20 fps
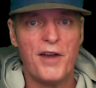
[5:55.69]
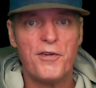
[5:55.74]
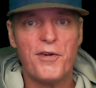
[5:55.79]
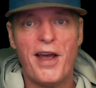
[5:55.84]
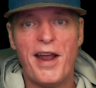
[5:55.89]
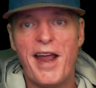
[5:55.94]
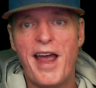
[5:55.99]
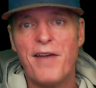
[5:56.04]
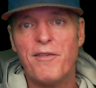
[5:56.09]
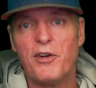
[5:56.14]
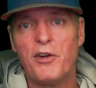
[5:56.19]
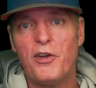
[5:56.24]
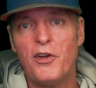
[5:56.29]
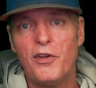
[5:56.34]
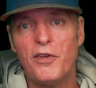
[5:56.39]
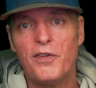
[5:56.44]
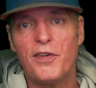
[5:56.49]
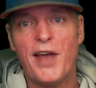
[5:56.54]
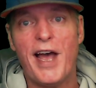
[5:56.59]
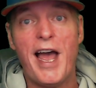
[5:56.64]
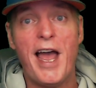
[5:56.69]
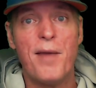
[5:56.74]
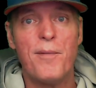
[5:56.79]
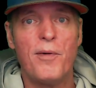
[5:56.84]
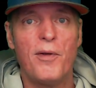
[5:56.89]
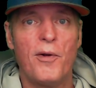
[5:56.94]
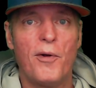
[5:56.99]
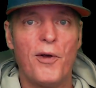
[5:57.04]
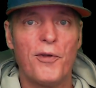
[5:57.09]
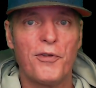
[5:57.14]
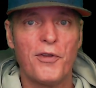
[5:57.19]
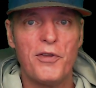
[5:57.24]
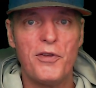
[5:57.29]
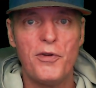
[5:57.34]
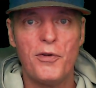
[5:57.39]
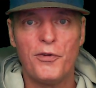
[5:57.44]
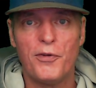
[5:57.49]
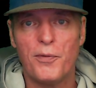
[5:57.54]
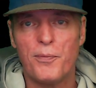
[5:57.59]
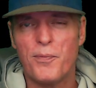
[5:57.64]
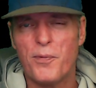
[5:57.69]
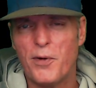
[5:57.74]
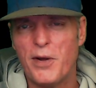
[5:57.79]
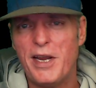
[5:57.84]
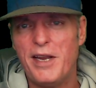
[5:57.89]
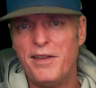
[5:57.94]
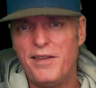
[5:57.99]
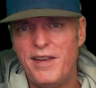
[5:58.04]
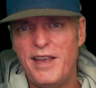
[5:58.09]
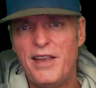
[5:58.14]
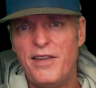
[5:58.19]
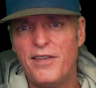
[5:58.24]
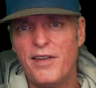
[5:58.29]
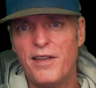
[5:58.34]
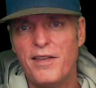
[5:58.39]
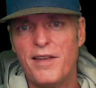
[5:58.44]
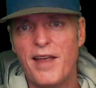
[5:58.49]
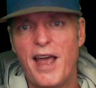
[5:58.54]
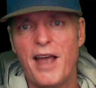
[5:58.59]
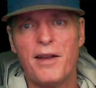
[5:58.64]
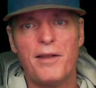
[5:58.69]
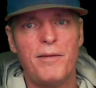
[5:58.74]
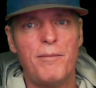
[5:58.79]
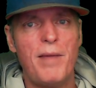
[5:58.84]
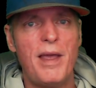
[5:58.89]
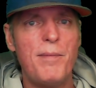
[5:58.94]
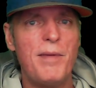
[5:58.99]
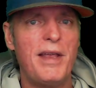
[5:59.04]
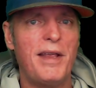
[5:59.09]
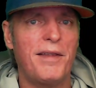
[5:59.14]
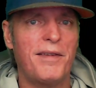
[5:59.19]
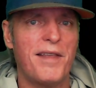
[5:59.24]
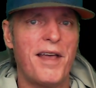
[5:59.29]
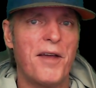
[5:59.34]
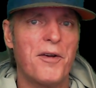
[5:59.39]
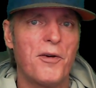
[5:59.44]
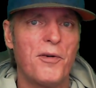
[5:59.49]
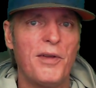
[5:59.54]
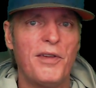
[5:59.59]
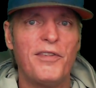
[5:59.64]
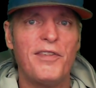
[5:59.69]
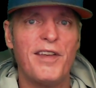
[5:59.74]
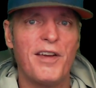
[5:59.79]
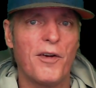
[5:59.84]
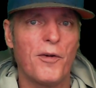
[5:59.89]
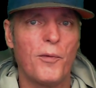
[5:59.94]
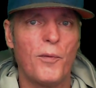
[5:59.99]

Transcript: I try to have a good time and also use a pretty decent deck. Maybe it's not always tier